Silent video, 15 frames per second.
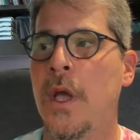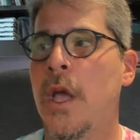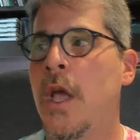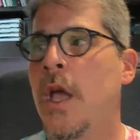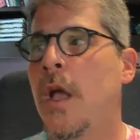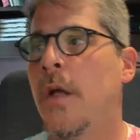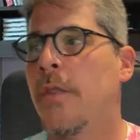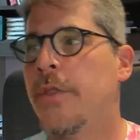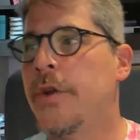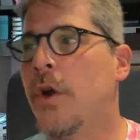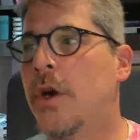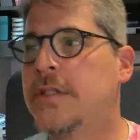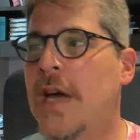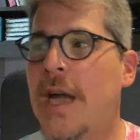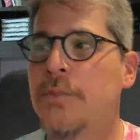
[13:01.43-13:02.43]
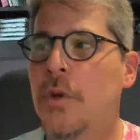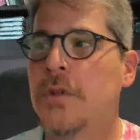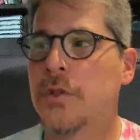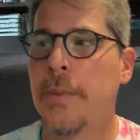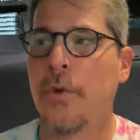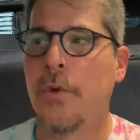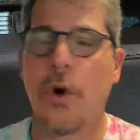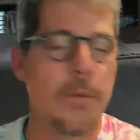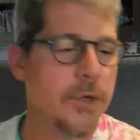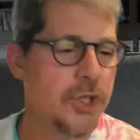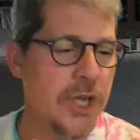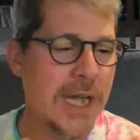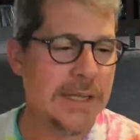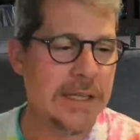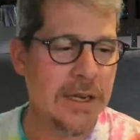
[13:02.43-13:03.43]
The New York Times wrote the Supreme Court
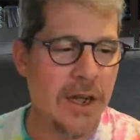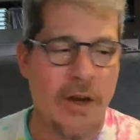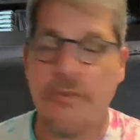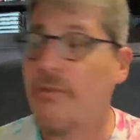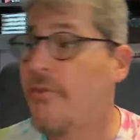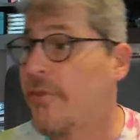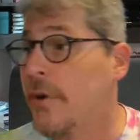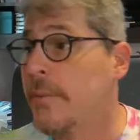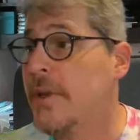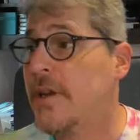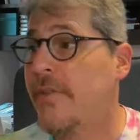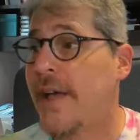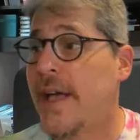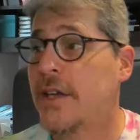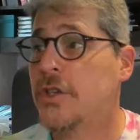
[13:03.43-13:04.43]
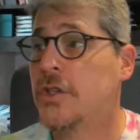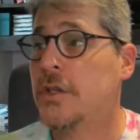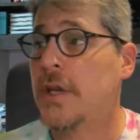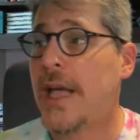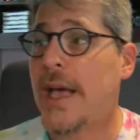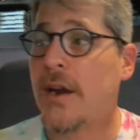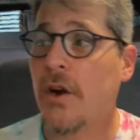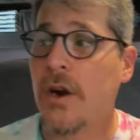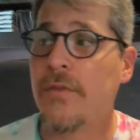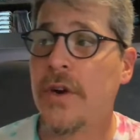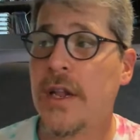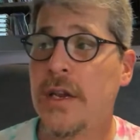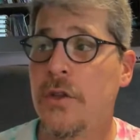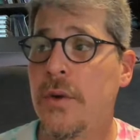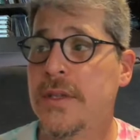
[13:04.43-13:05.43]
rejected affirmative action at Harvard
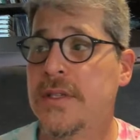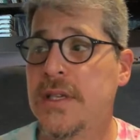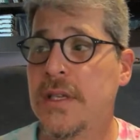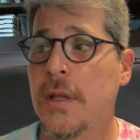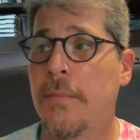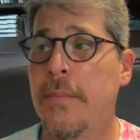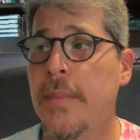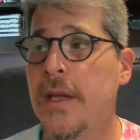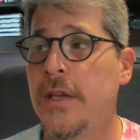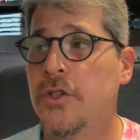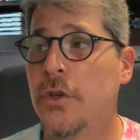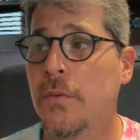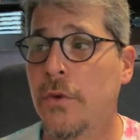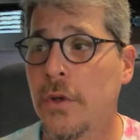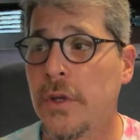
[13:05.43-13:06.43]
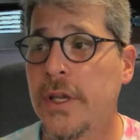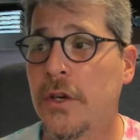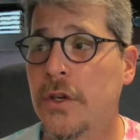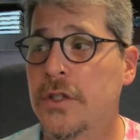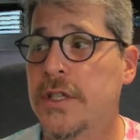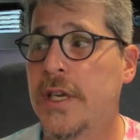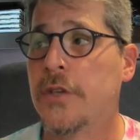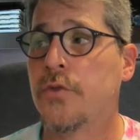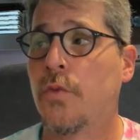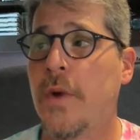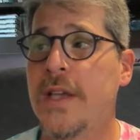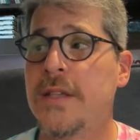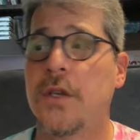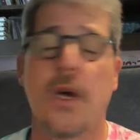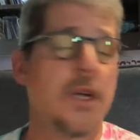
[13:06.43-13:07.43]
and UNC. The major ruling curtails
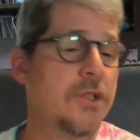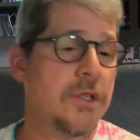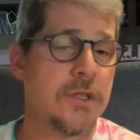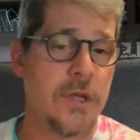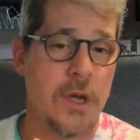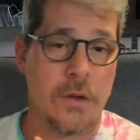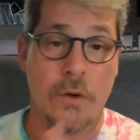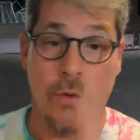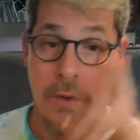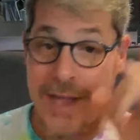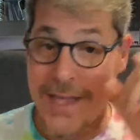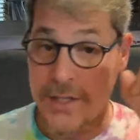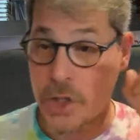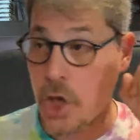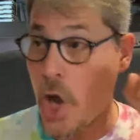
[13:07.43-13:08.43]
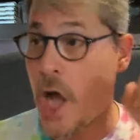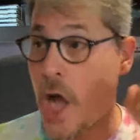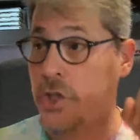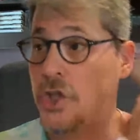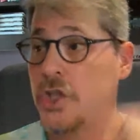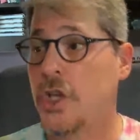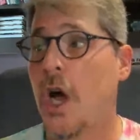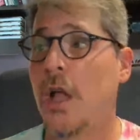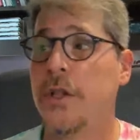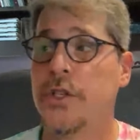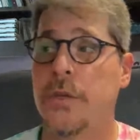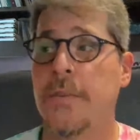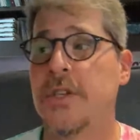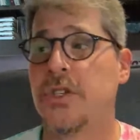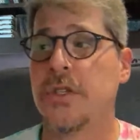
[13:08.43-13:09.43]
race-conscious
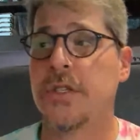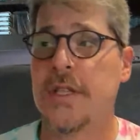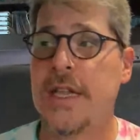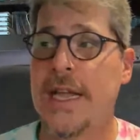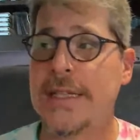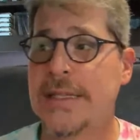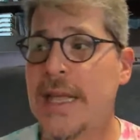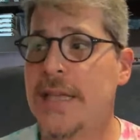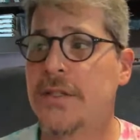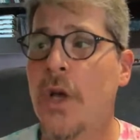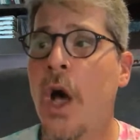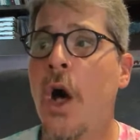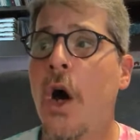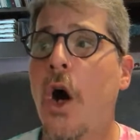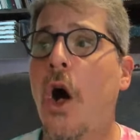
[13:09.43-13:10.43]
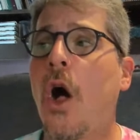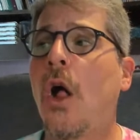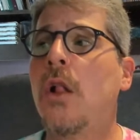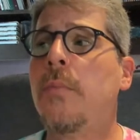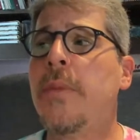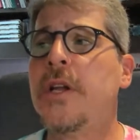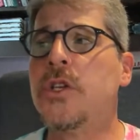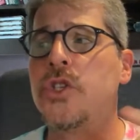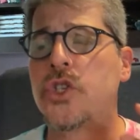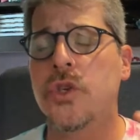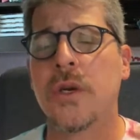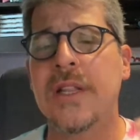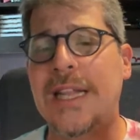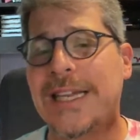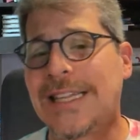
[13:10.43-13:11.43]
college admissions in the United States, all but
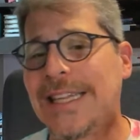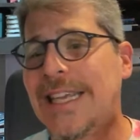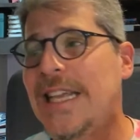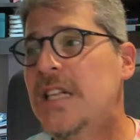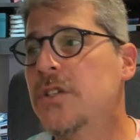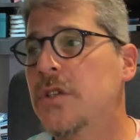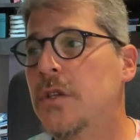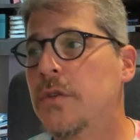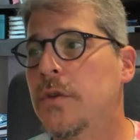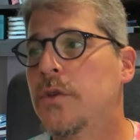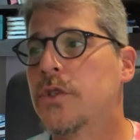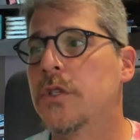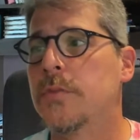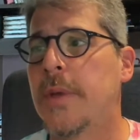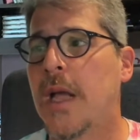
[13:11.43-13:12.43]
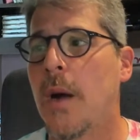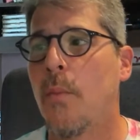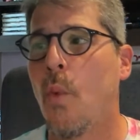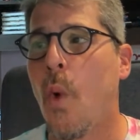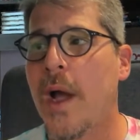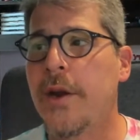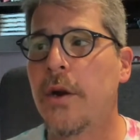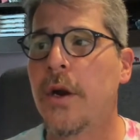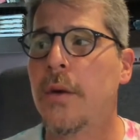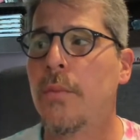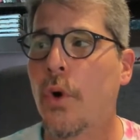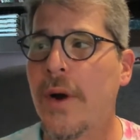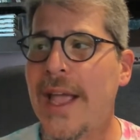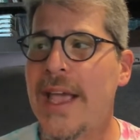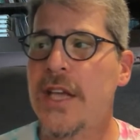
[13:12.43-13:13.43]
ensuring that elite institutions become whiter and
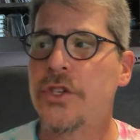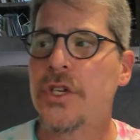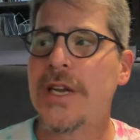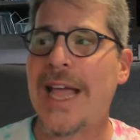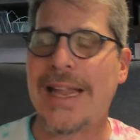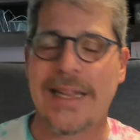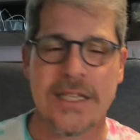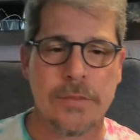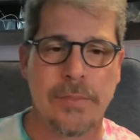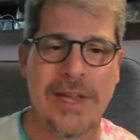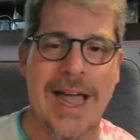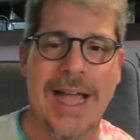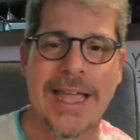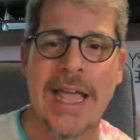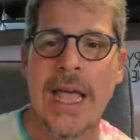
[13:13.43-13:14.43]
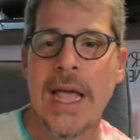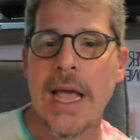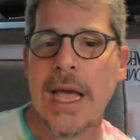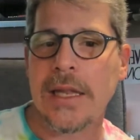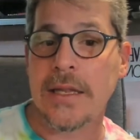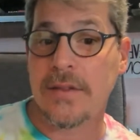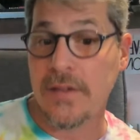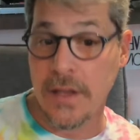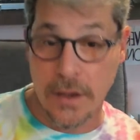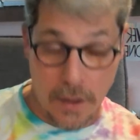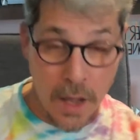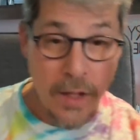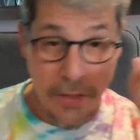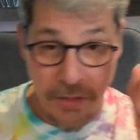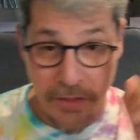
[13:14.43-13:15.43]
more Asian and less Black and Latino.
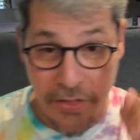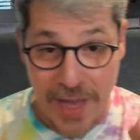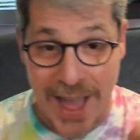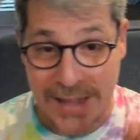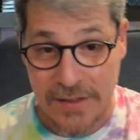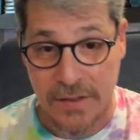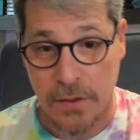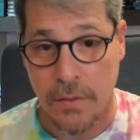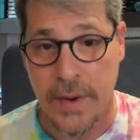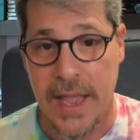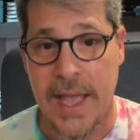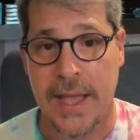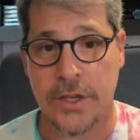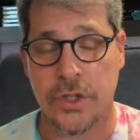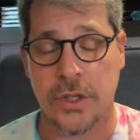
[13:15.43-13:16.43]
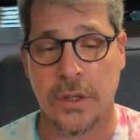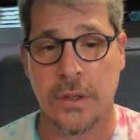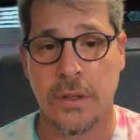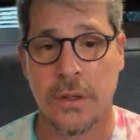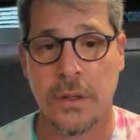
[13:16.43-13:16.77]
That's the reaction.